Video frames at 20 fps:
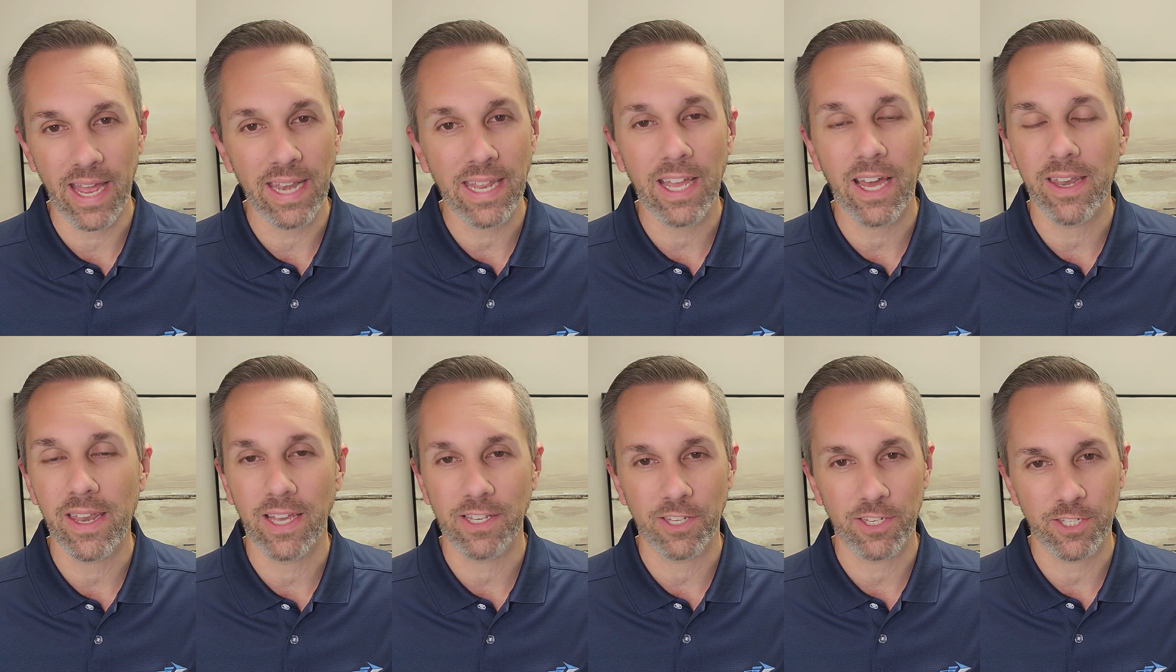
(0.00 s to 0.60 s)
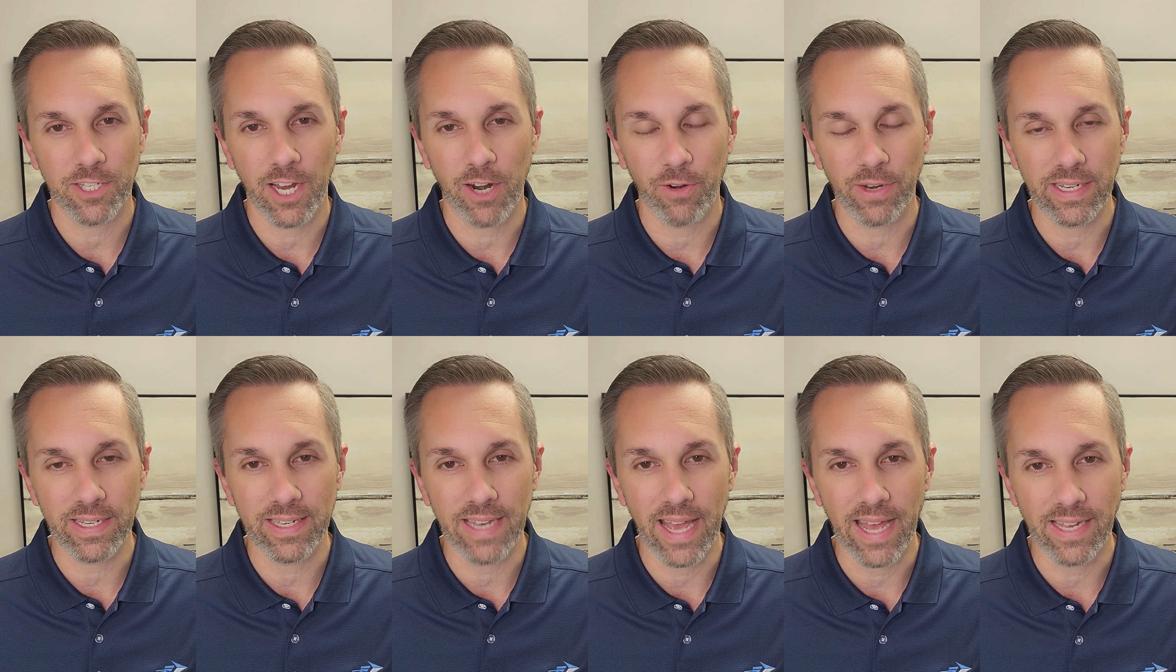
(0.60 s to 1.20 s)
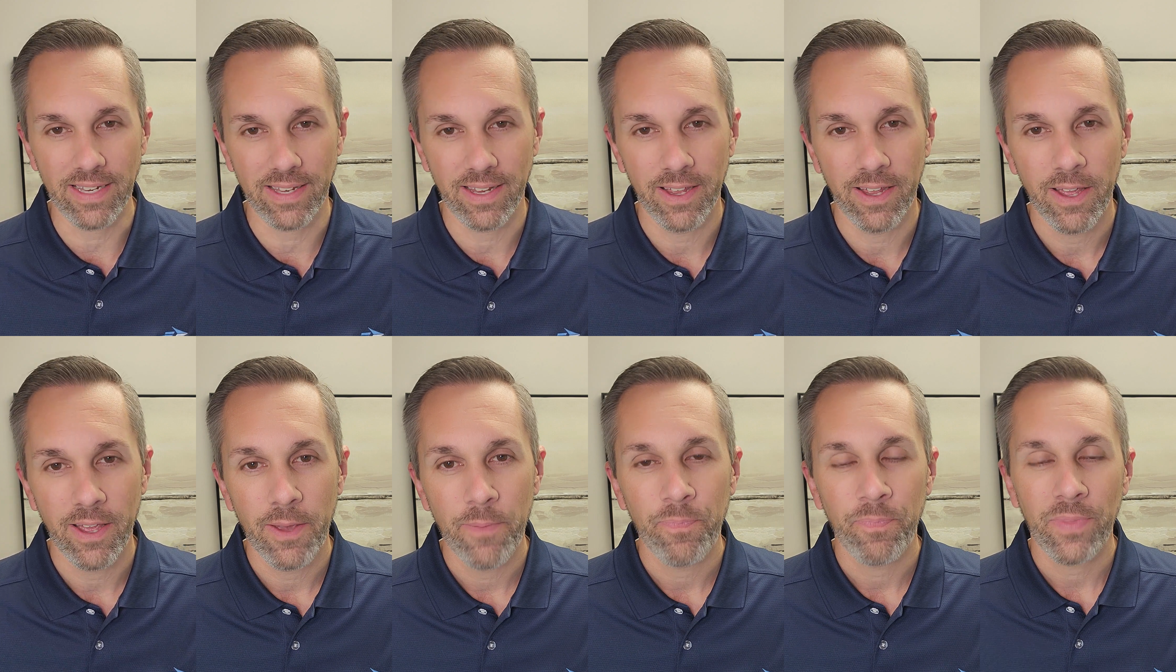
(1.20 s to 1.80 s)
unnecessary debt.
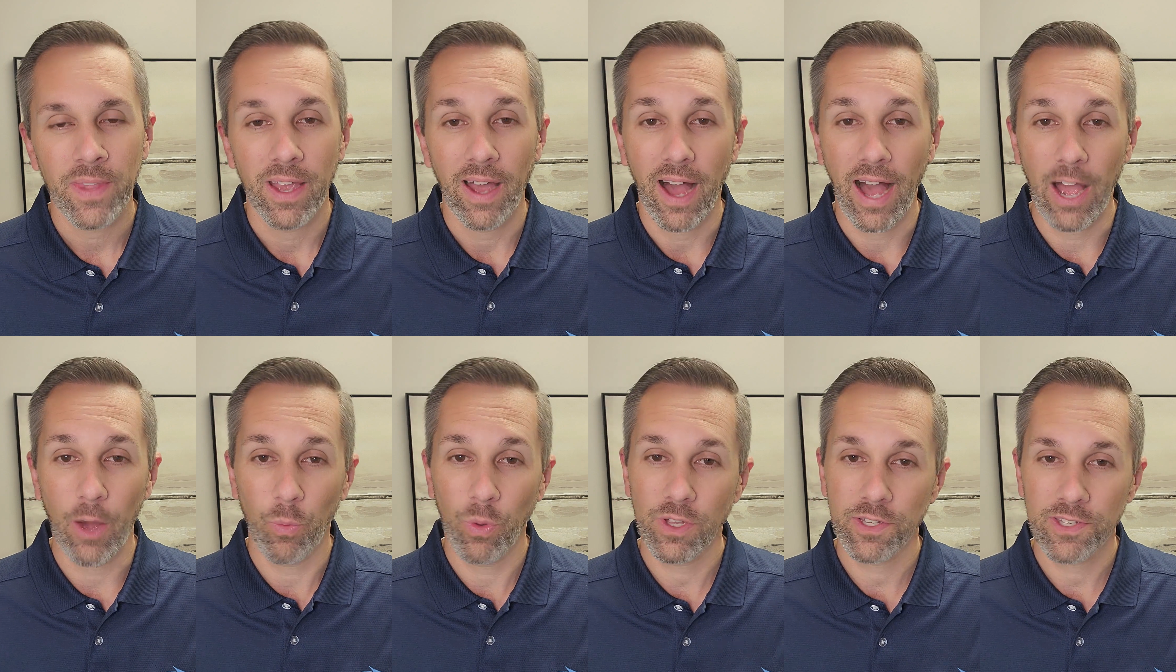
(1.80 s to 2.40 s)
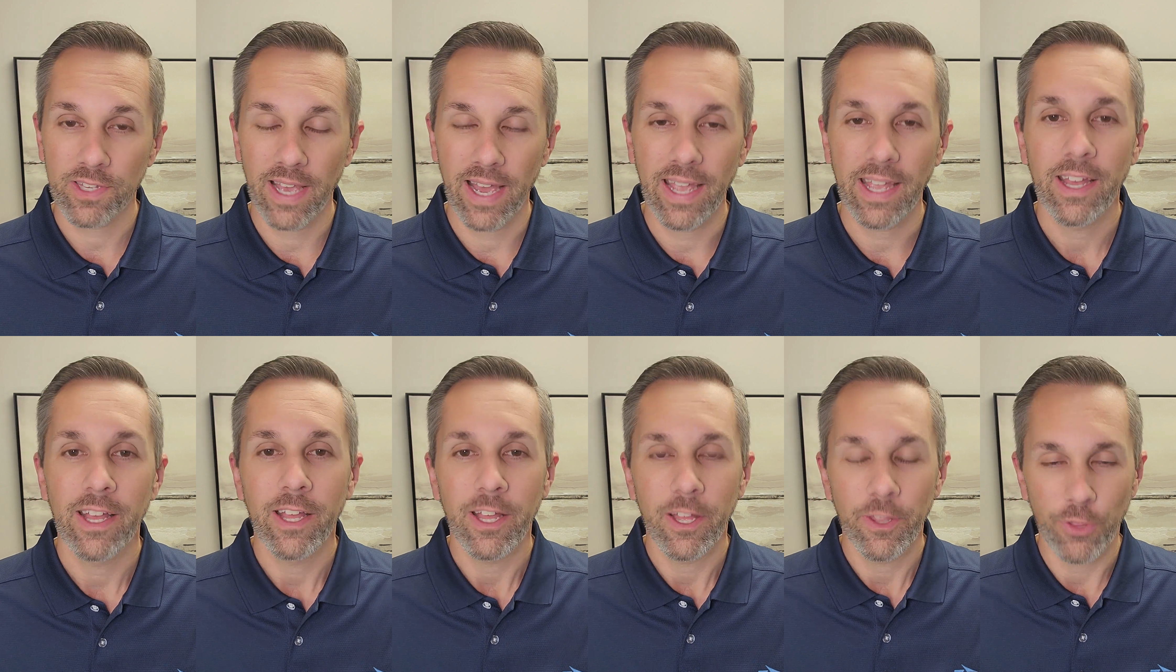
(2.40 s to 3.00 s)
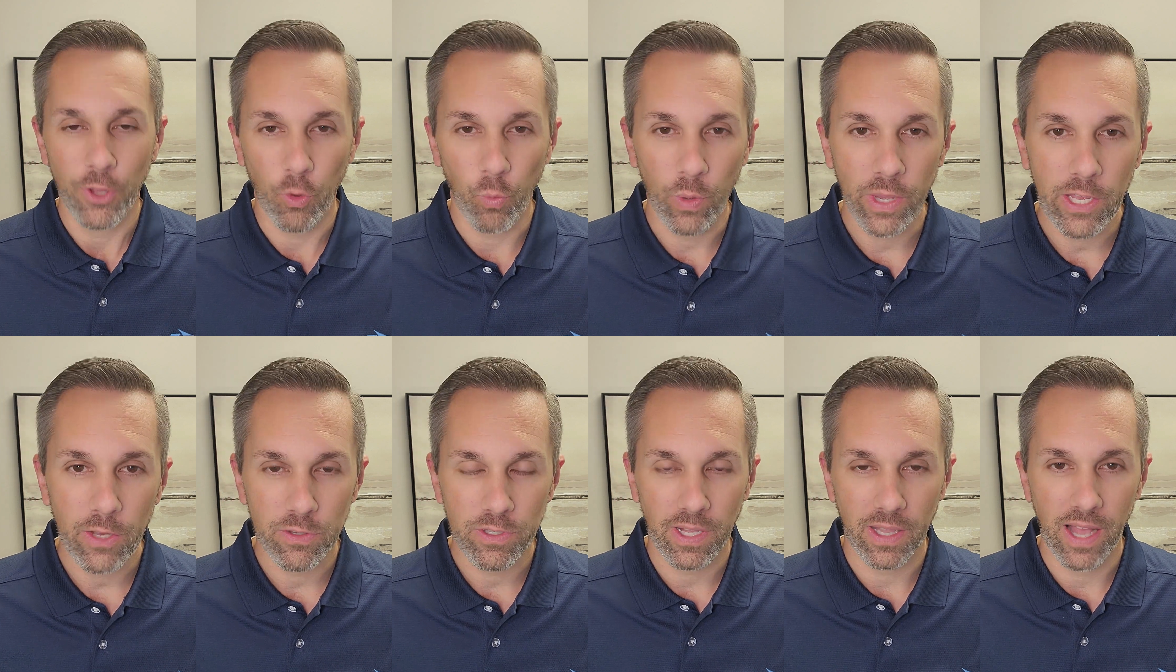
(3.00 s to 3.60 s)
I will say that we
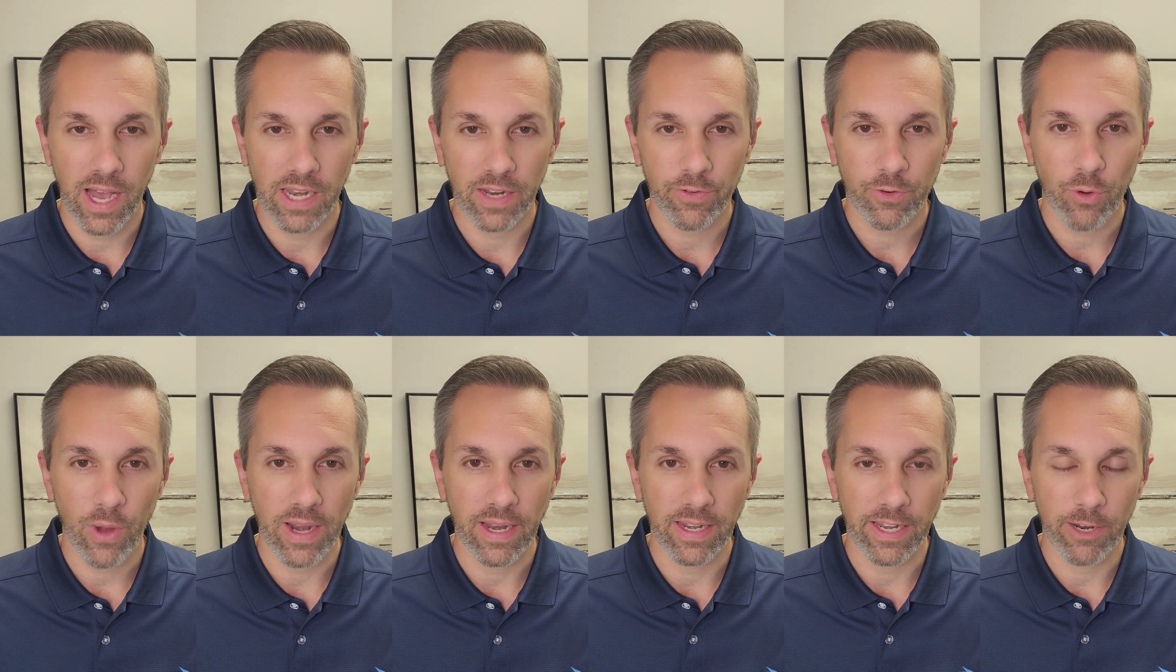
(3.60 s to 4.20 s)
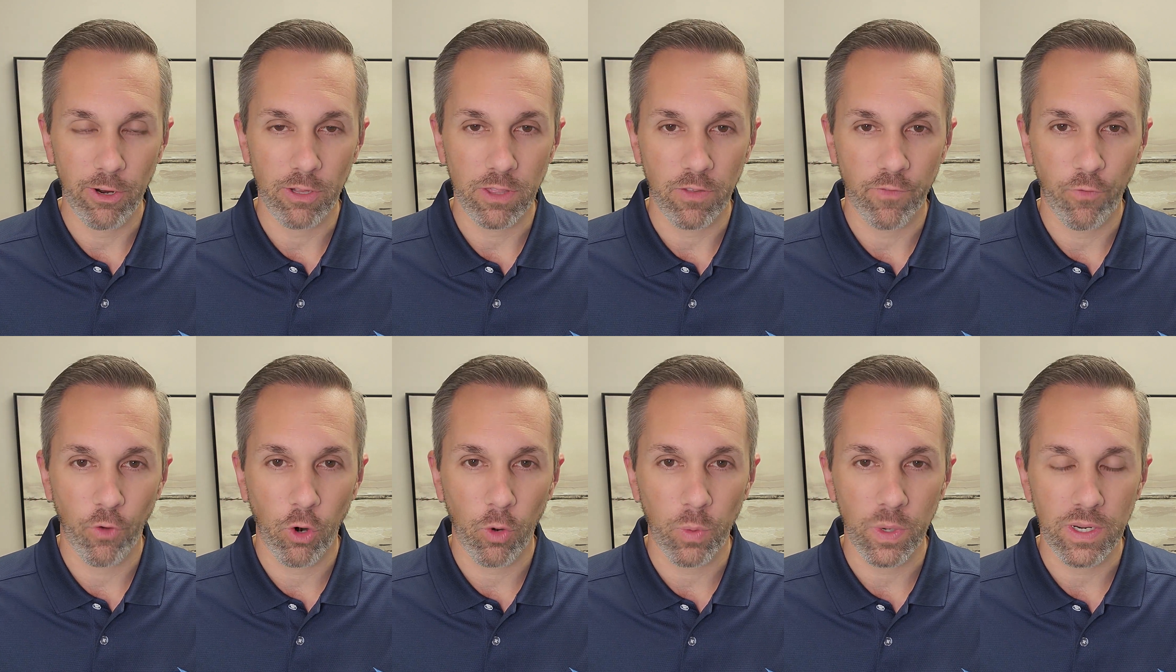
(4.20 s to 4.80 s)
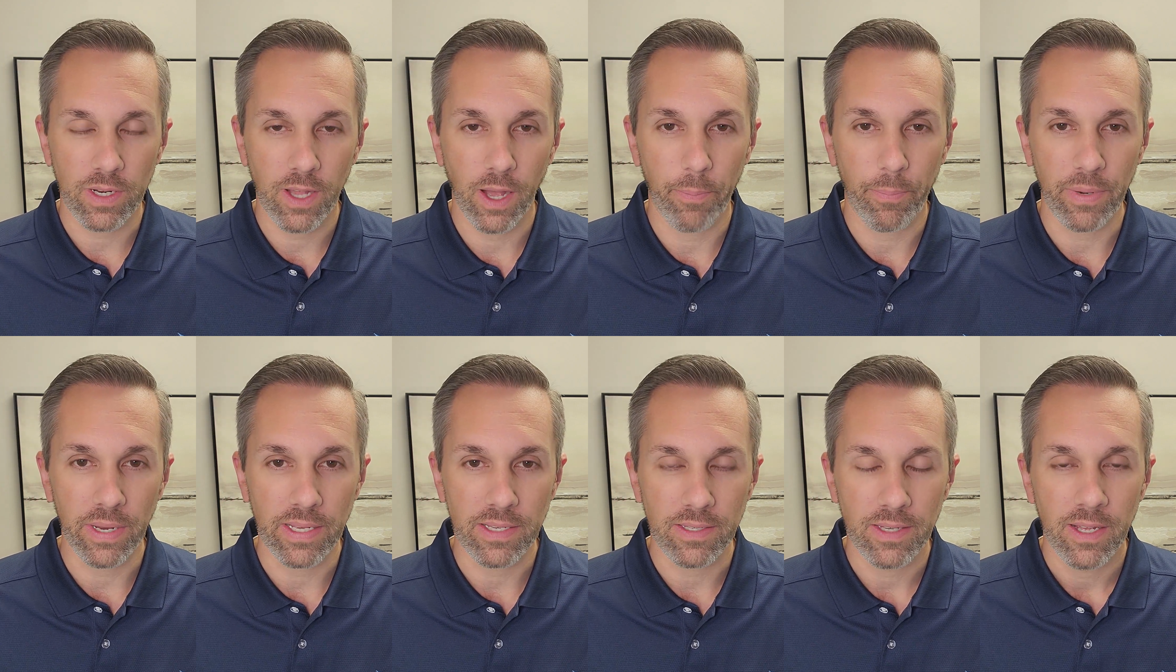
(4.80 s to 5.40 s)
use a line of credit here at the Forward
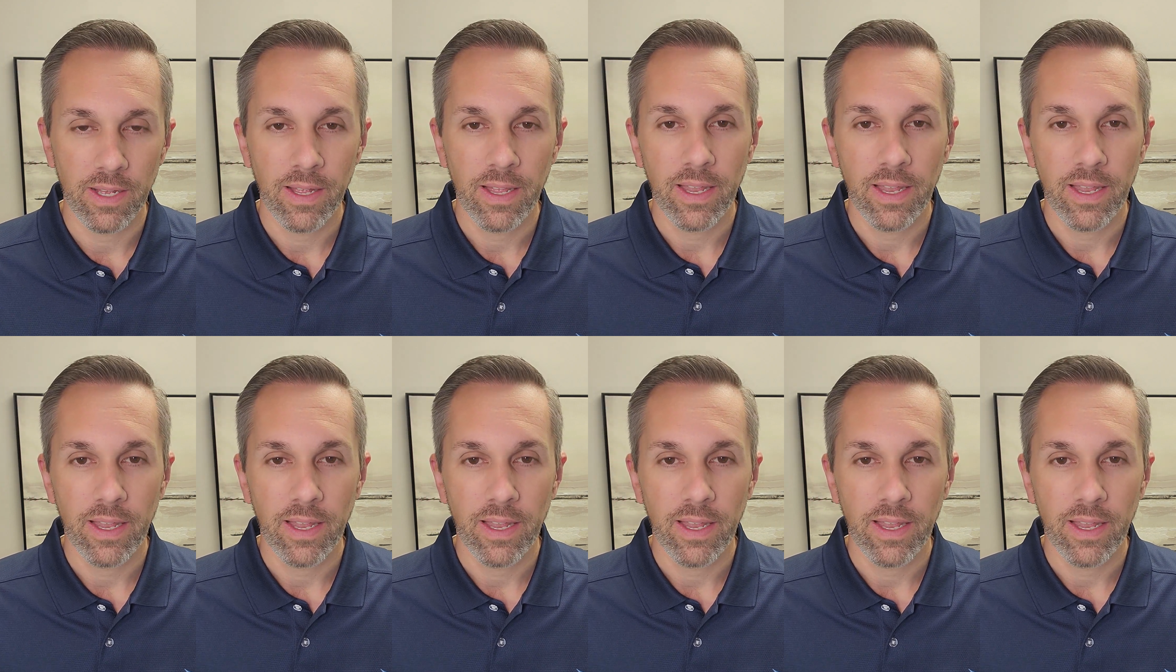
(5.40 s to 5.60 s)
Companies.